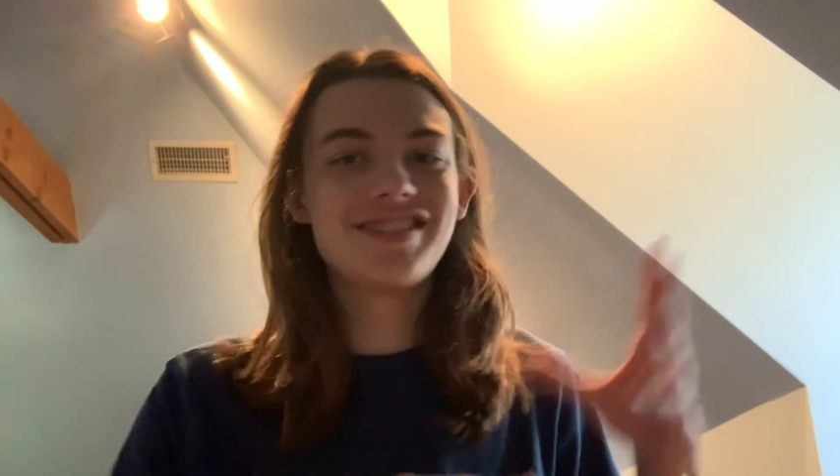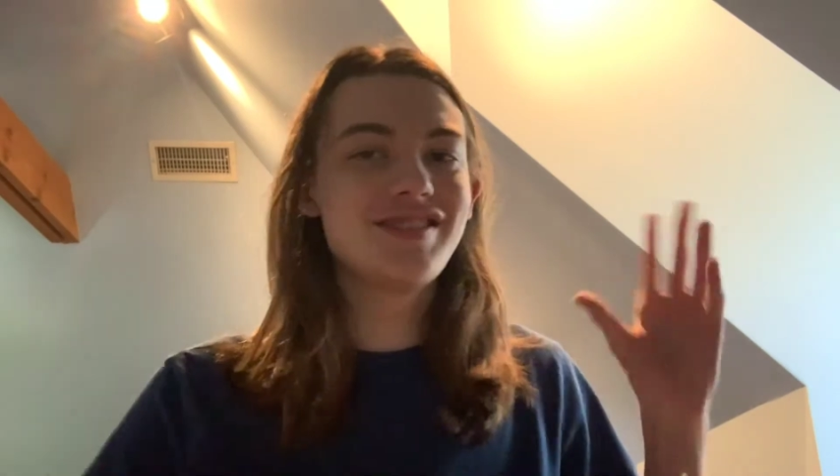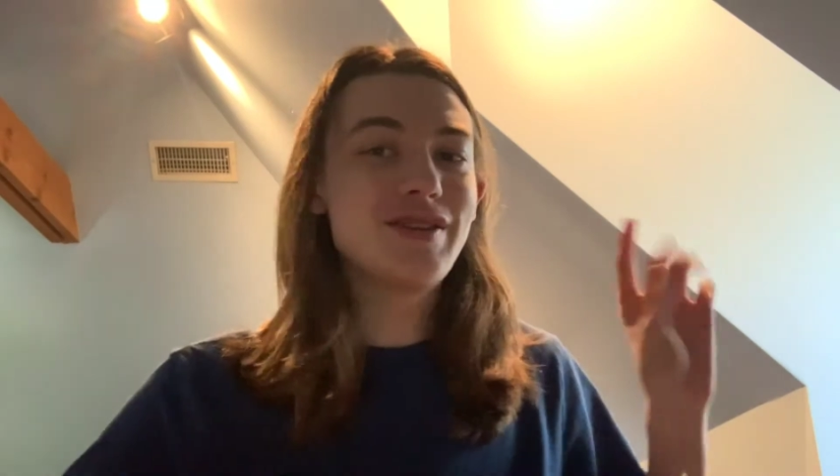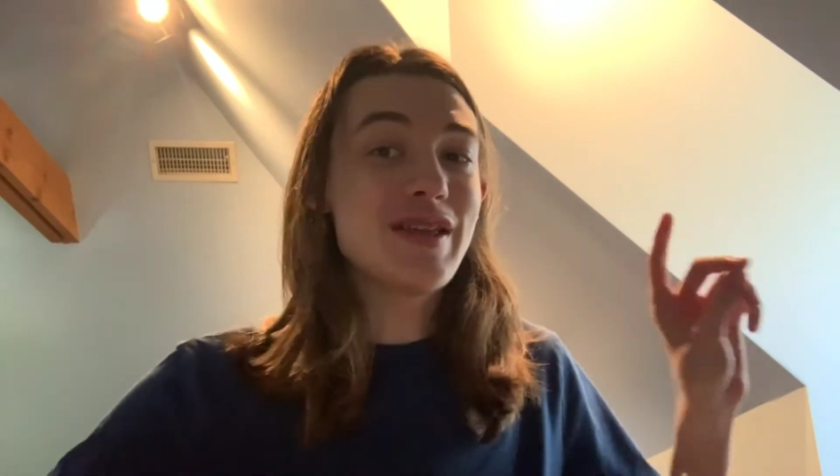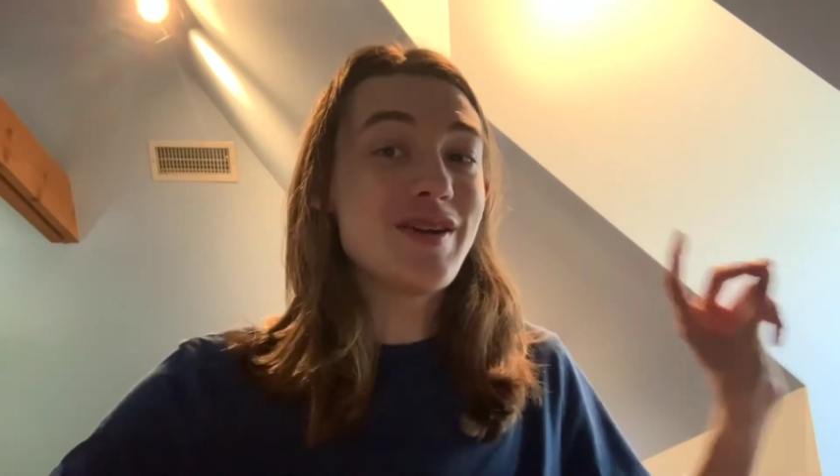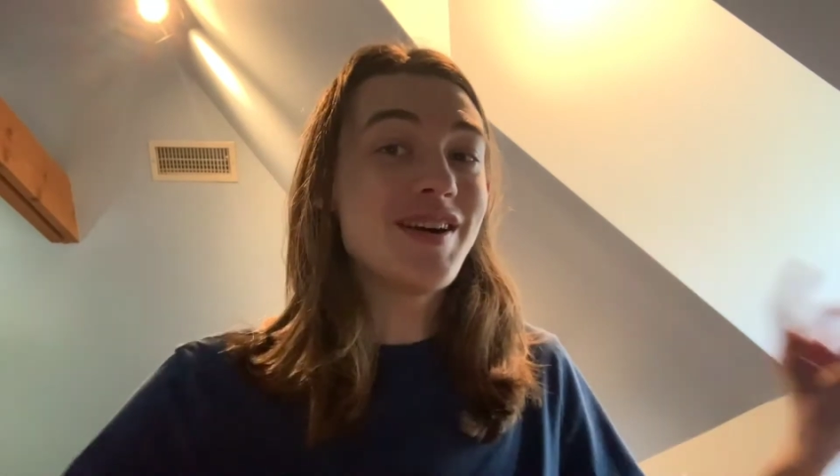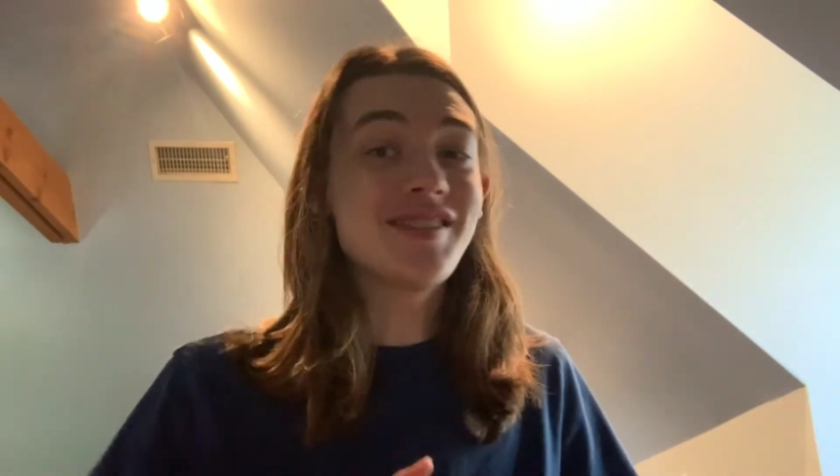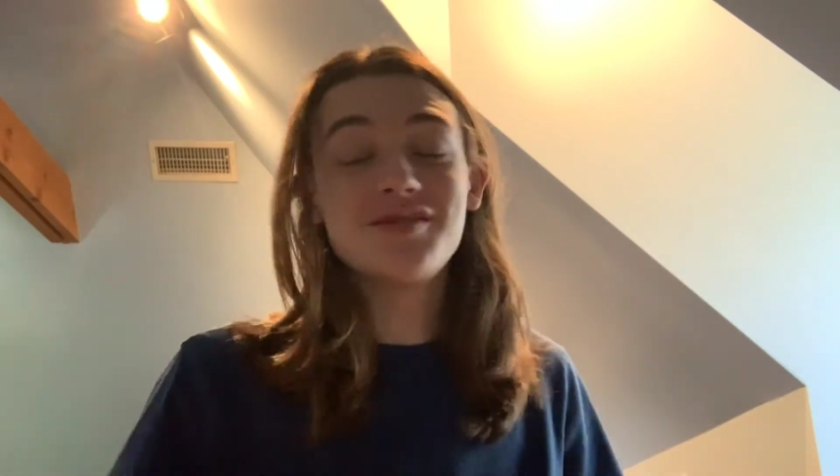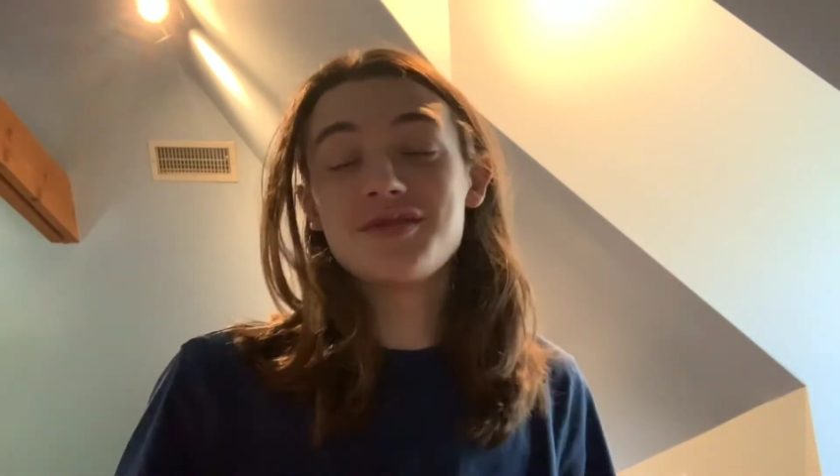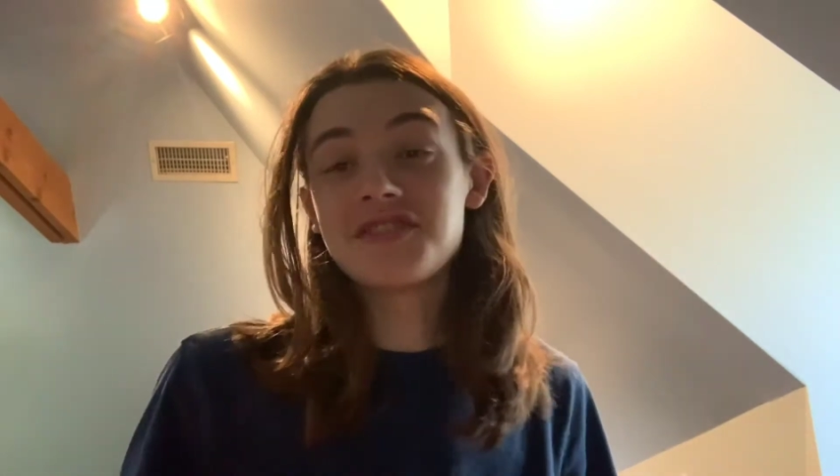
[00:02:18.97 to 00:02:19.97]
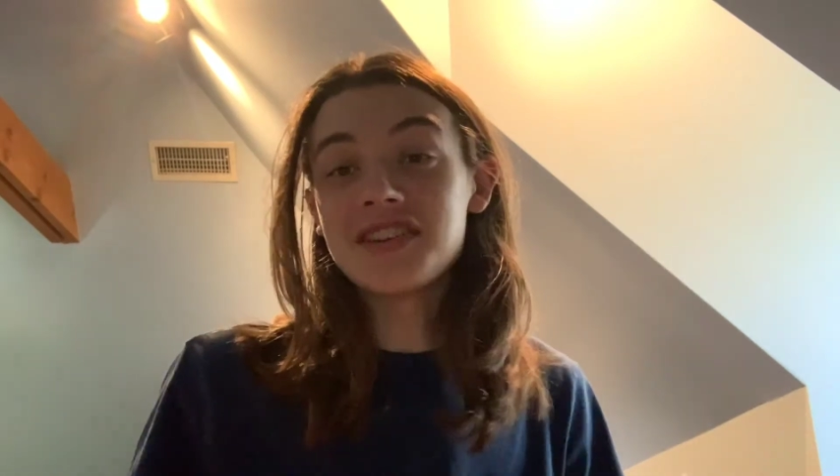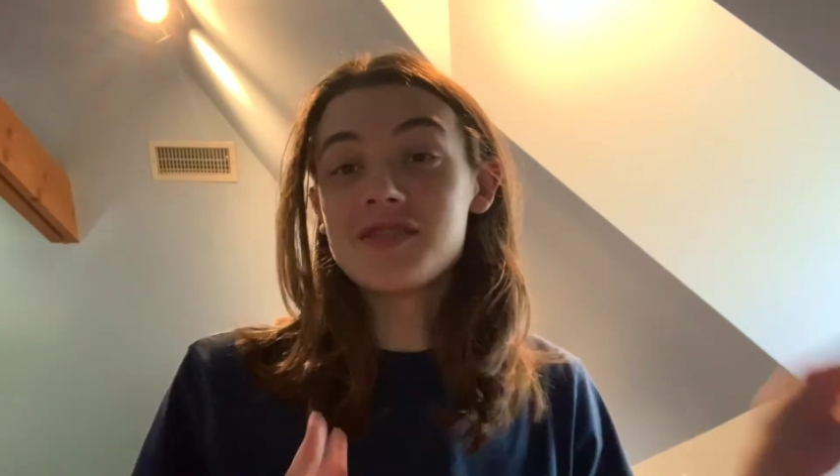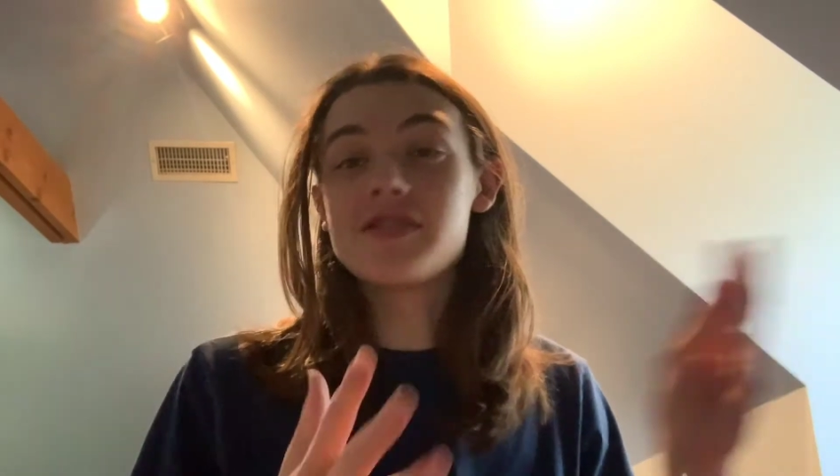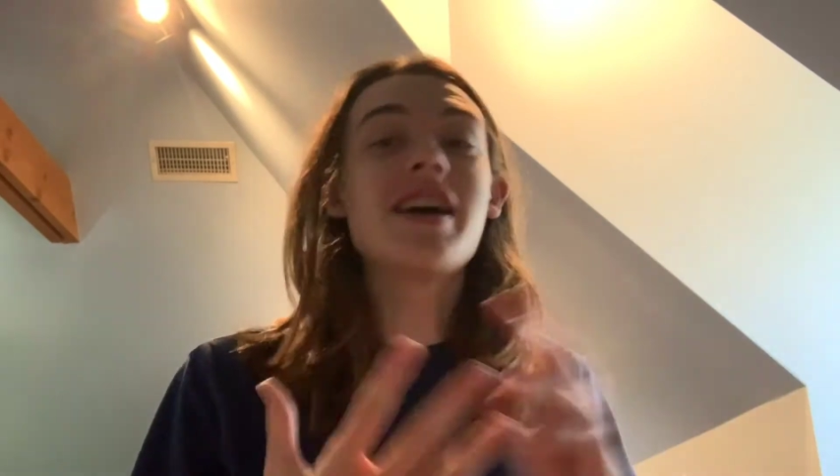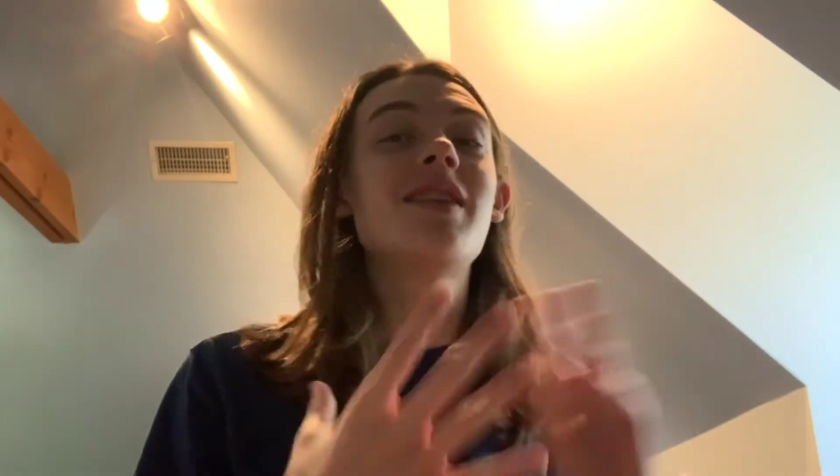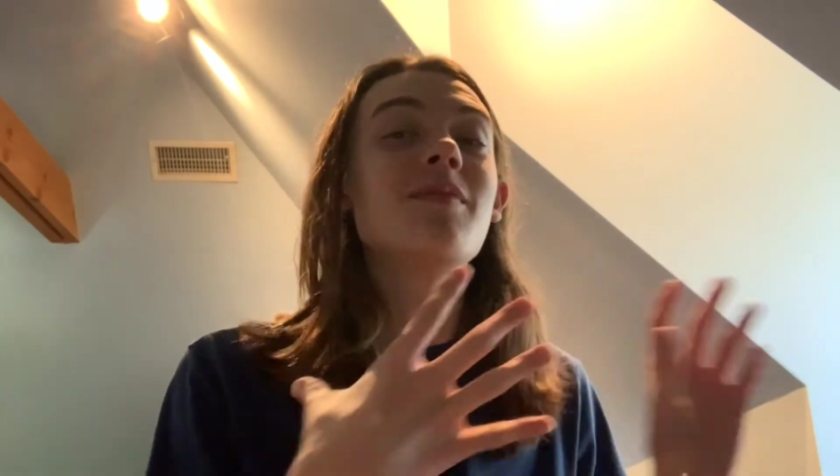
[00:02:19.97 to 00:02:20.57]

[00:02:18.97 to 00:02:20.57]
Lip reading: Now, I don't think the enemy